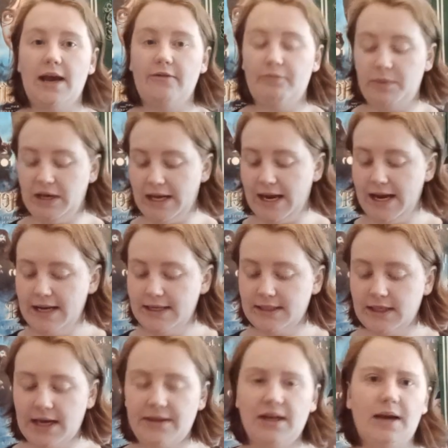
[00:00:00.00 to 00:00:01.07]
have played,
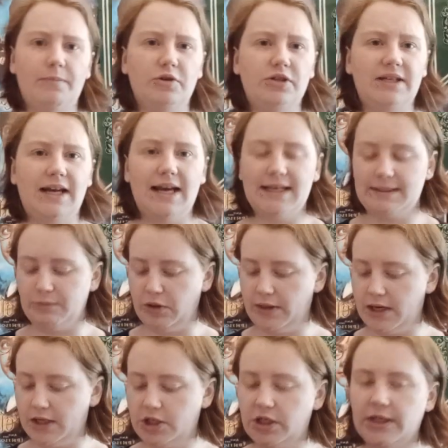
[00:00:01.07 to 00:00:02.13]
I think I bought it last month
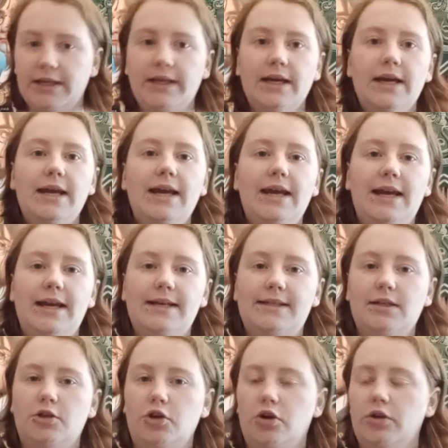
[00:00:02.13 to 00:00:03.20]
actually,
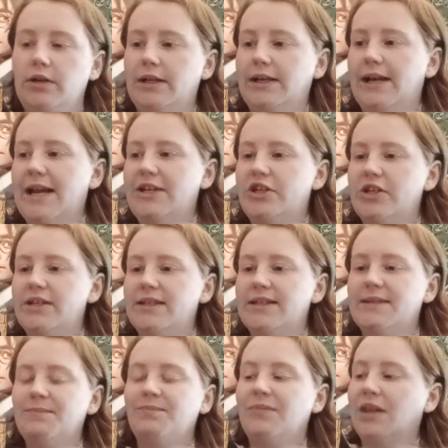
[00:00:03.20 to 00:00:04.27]
is Gauntlet
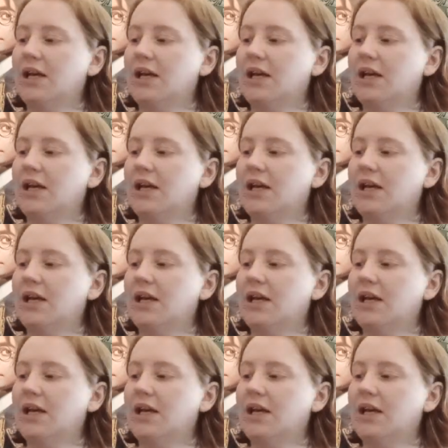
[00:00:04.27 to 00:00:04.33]
Legends.